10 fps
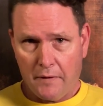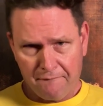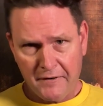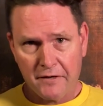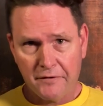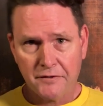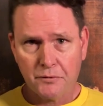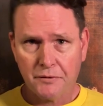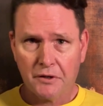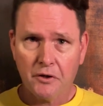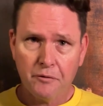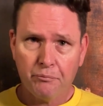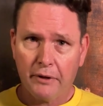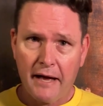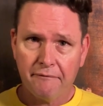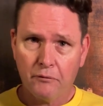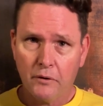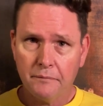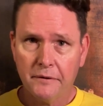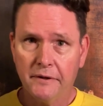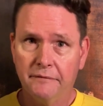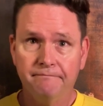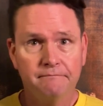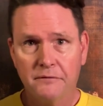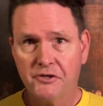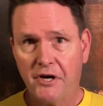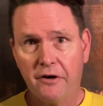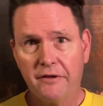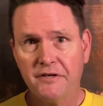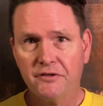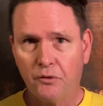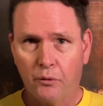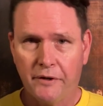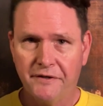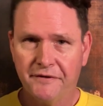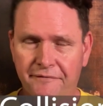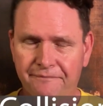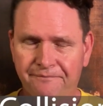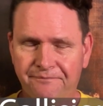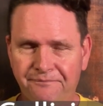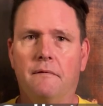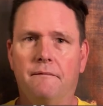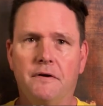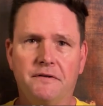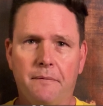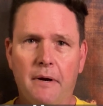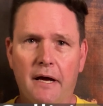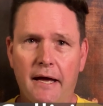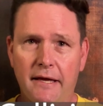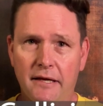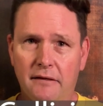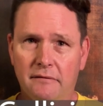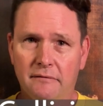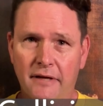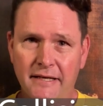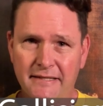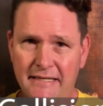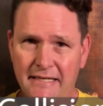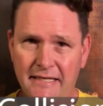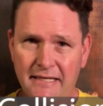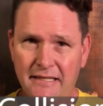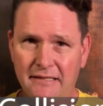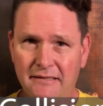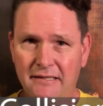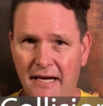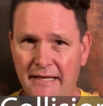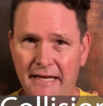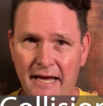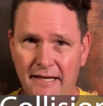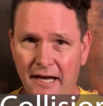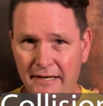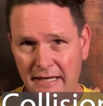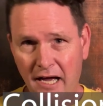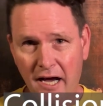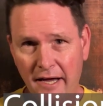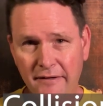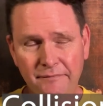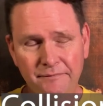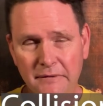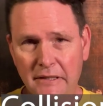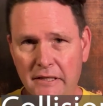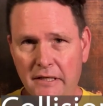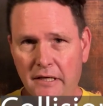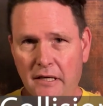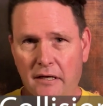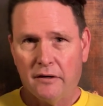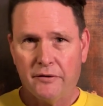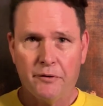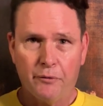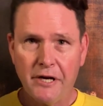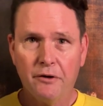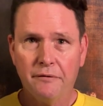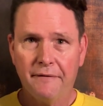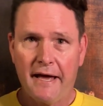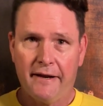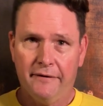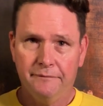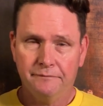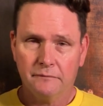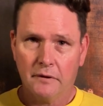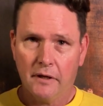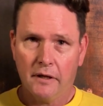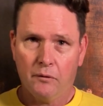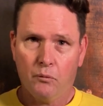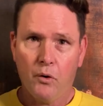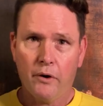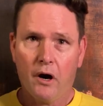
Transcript: Figured this was a good platform to share these stories. First time I got hit, 1998-99 in Reno, Nevada. I rode a